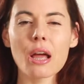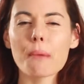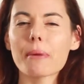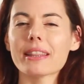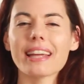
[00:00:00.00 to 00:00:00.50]

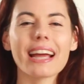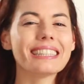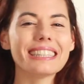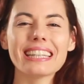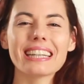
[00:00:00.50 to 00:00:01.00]
But the
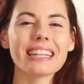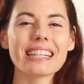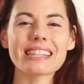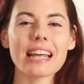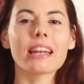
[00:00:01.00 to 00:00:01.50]
idea
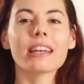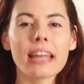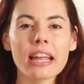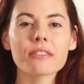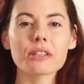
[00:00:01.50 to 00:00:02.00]
is that
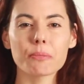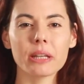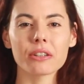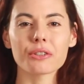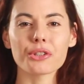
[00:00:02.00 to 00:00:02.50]
native
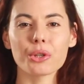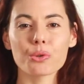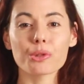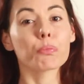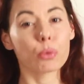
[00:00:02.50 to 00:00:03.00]
speakers
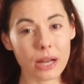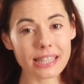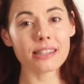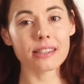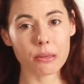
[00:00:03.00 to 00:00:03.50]
use
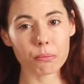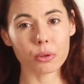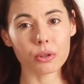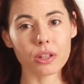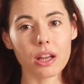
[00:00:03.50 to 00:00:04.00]
present
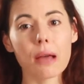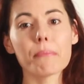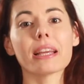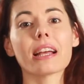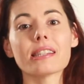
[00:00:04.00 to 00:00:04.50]
simple
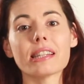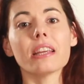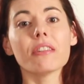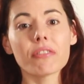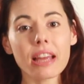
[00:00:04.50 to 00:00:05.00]
because
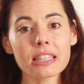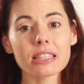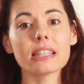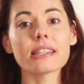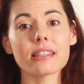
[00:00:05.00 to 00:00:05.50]
the event
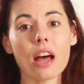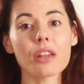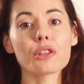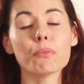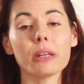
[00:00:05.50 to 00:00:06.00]
is
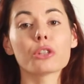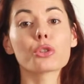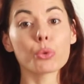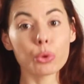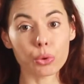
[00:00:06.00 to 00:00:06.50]
thought to be
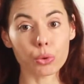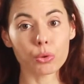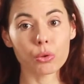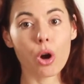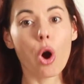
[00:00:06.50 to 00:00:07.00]
true
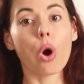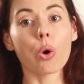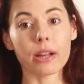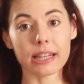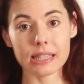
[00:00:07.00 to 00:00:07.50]

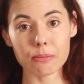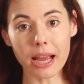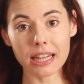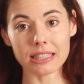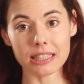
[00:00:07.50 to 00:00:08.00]
or
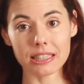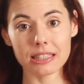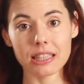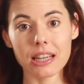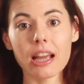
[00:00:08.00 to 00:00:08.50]
expected
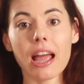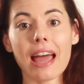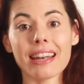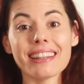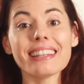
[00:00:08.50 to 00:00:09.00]

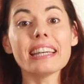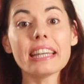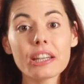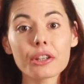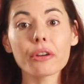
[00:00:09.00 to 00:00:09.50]
and in the
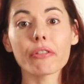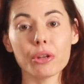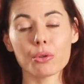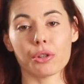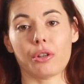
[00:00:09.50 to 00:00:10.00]
near
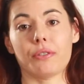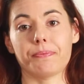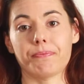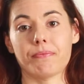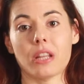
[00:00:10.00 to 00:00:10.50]
future.
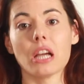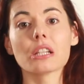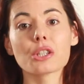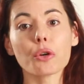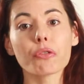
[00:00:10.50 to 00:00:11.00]

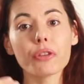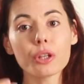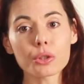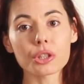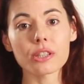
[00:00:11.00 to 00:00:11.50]
So
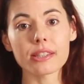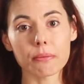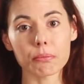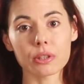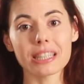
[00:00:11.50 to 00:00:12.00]
future
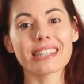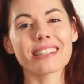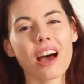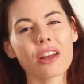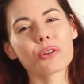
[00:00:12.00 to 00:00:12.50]
simple is
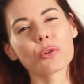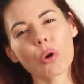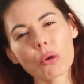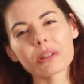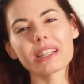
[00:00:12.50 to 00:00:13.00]
not
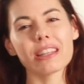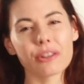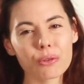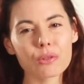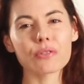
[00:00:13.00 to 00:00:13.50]
normally
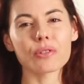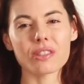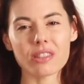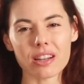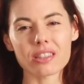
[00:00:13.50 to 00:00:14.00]
used for
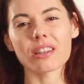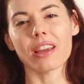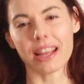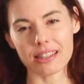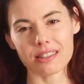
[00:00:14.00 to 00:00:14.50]
such
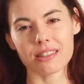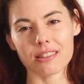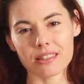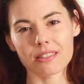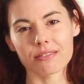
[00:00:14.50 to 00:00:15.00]
cases.